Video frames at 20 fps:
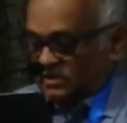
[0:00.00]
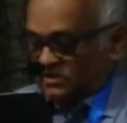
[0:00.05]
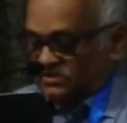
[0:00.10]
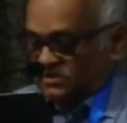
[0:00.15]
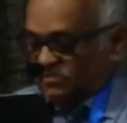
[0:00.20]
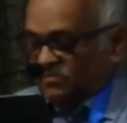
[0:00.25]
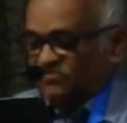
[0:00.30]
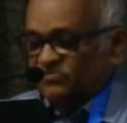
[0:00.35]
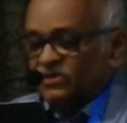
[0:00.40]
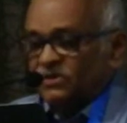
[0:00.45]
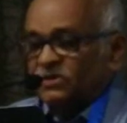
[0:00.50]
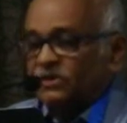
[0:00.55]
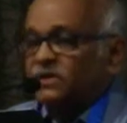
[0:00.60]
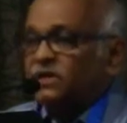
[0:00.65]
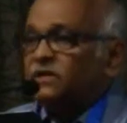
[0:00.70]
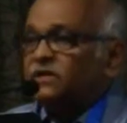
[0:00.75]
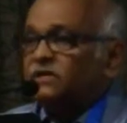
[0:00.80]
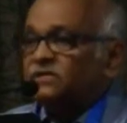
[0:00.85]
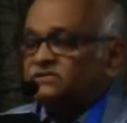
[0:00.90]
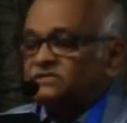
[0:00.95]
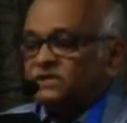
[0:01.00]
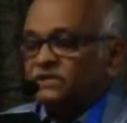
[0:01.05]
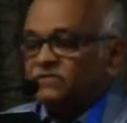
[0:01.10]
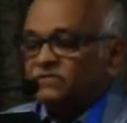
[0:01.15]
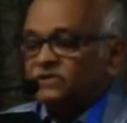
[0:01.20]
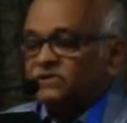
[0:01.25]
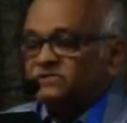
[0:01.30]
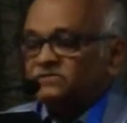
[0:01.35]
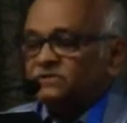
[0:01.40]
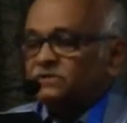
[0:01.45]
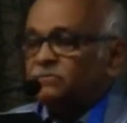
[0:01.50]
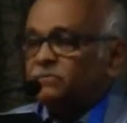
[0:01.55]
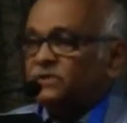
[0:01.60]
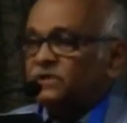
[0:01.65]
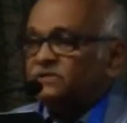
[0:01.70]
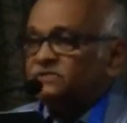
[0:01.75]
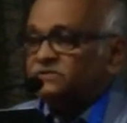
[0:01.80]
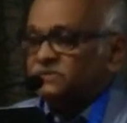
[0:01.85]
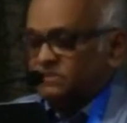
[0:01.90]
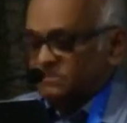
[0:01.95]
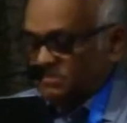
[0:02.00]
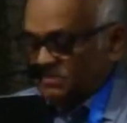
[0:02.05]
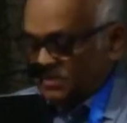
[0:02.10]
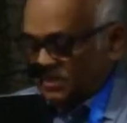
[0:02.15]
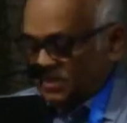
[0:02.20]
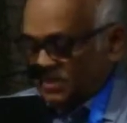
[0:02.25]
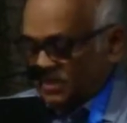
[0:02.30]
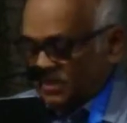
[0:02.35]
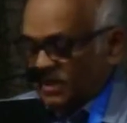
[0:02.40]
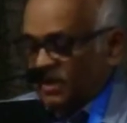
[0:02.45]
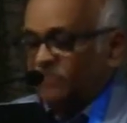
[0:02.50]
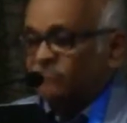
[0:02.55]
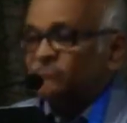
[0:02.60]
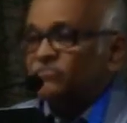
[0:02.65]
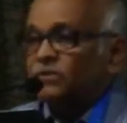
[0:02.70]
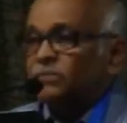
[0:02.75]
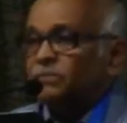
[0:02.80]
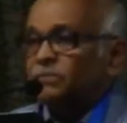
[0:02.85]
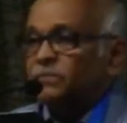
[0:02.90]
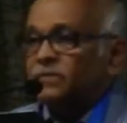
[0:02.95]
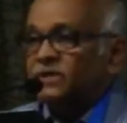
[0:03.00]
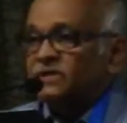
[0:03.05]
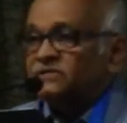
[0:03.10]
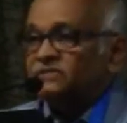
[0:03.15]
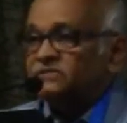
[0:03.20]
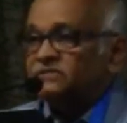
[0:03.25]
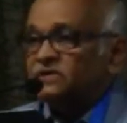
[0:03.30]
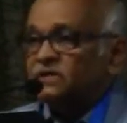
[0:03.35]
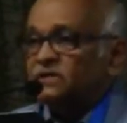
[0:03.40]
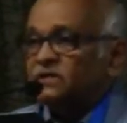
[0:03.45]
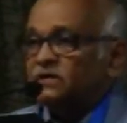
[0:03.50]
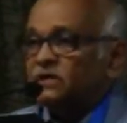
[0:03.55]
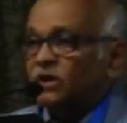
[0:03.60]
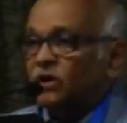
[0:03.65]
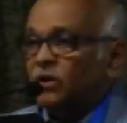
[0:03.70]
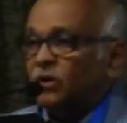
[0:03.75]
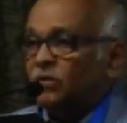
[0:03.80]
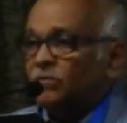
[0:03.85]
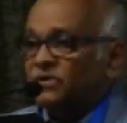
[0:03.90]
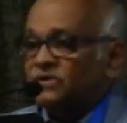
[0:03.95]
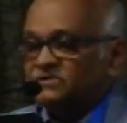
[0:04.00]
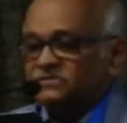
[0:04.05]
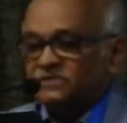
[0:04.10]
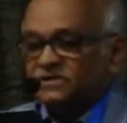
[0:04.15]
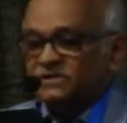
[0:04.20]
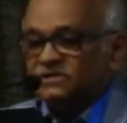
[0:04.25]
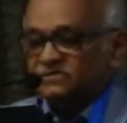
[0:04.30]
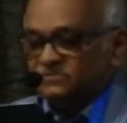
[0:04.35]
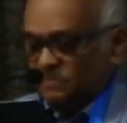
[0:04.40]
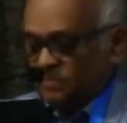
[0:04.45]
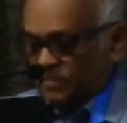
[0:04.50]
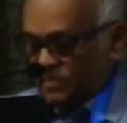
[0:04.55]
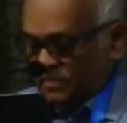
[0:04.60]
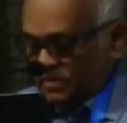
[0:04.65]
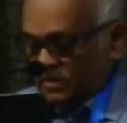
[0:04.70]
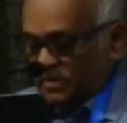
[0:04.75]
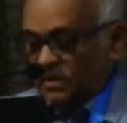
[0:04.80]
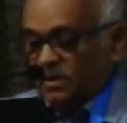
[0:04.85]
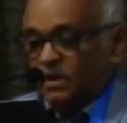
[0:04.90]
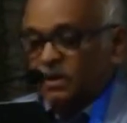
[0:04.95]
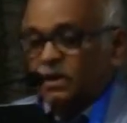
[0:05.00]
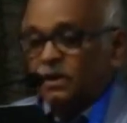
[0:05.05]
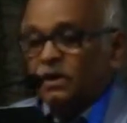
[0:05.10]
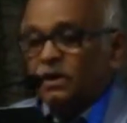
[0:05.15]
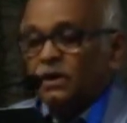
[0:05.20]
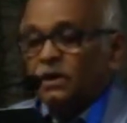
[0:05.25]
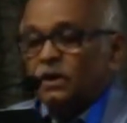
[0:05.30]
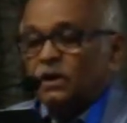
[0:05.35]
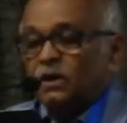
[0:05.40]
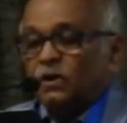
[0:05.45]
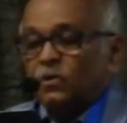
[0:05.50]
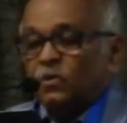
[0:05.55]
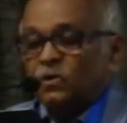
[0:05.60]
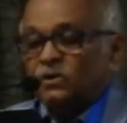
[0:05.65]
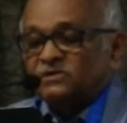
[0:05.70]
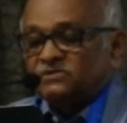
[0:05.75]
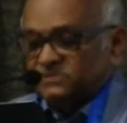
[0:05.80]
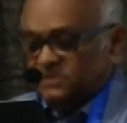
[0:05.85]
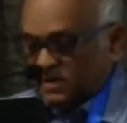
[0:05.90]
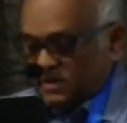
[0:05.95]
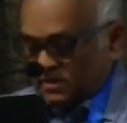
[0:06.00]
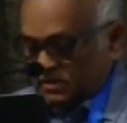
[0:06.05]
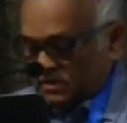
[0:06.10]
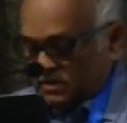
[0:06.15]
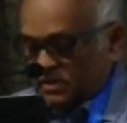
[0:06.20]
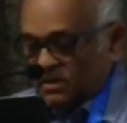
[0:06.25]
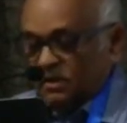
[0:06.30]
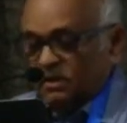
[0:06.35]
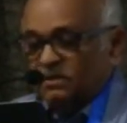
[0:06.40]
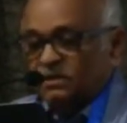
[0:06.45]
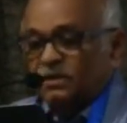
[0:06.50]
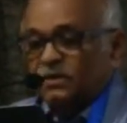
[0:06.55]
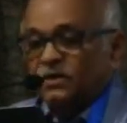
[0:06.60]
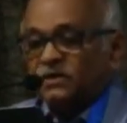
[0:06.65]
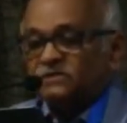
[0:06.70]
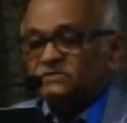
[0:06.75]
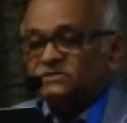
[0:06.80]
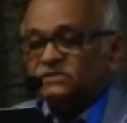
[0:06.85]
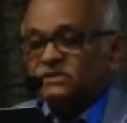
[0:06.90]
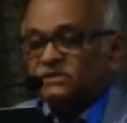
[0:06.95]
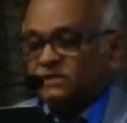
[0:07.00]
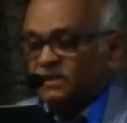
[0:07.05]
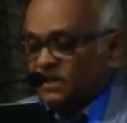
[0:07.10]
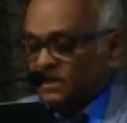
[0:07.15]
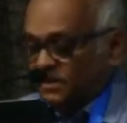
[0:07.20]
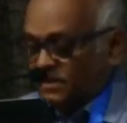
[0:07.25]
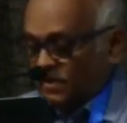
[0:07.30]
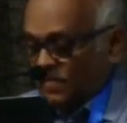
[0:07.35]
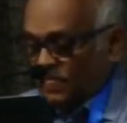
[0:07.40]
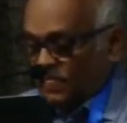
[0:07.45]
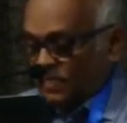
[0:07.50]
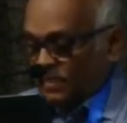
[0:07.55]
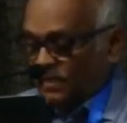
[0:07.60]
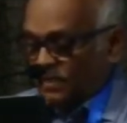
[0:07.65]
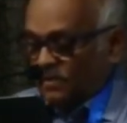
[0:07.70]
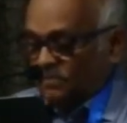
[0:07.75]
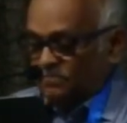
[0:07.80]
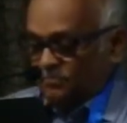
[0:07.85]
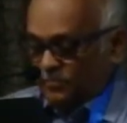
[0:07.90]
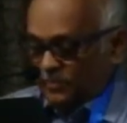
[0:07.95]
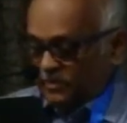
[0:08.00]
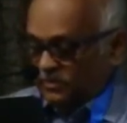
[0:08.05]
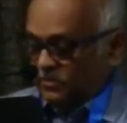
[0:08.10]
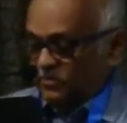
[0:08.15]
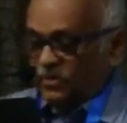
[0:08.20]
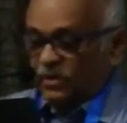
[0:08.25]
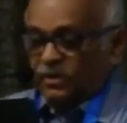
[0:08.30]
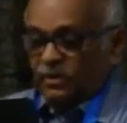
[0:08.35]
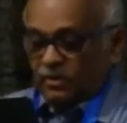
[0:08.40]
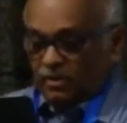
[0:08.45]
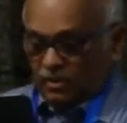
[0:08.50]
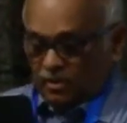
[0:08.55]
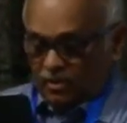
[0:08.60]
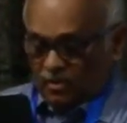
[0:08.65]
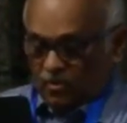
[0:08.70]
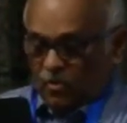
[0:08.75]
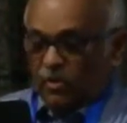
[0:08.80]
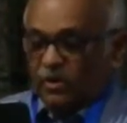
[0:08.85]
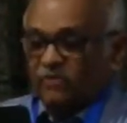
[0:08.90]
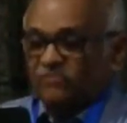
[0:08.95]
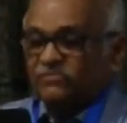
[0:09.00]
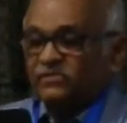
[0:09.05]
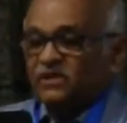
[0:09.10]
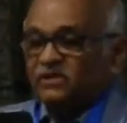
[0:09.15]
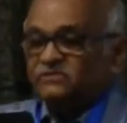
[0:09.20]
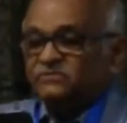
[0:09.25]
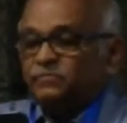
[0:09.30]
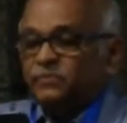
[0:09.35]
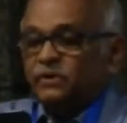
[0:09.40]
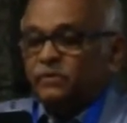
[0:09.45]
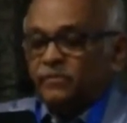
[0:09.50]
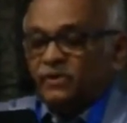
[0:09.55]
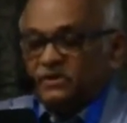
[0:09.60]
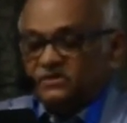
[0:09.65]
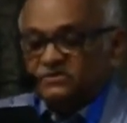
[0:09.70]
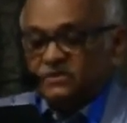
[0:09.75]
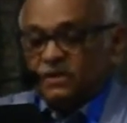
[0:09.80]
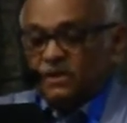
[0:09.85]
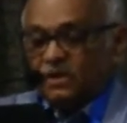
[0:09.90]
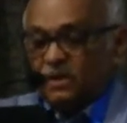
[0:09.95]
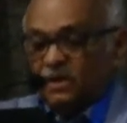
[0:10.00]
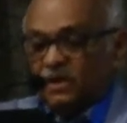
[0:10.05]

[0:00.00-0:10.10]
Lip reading: Some of the great discoveries in medicine came from basic common sense. One side, you can see that during one of the experiments,